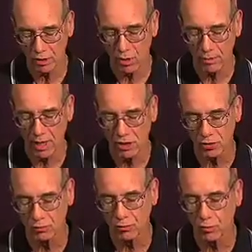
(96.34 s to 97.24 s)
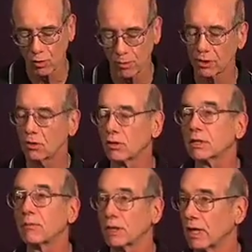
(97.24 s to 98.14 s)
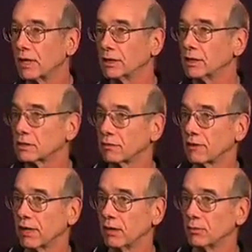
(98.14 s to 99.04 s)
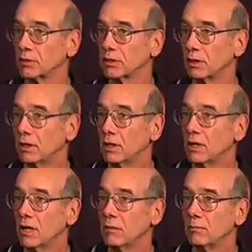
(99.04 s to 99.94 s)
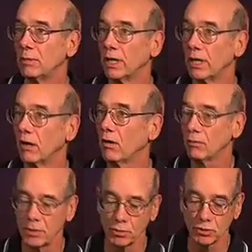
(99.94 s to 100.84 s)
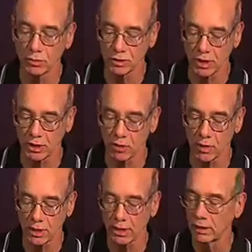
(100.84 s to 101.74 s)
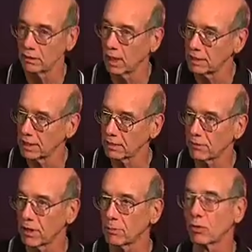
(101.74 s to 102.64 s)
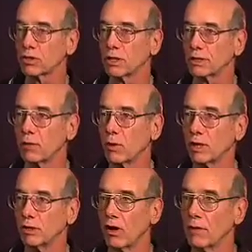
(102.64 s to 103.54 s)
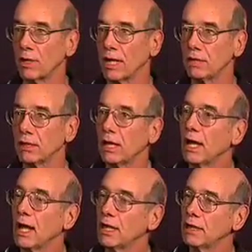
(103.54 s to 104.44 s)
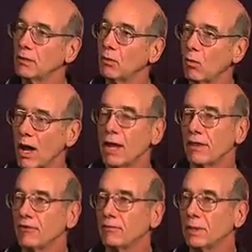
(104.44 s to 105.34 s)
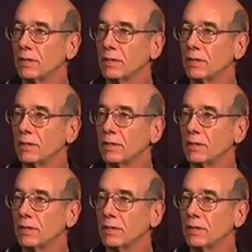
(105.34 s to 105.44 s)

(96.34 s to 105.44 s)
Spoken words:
nomination form. It's going to look something like this, if that helps. But all people do is they go in and they identify the person that they want to nominate, and then why they're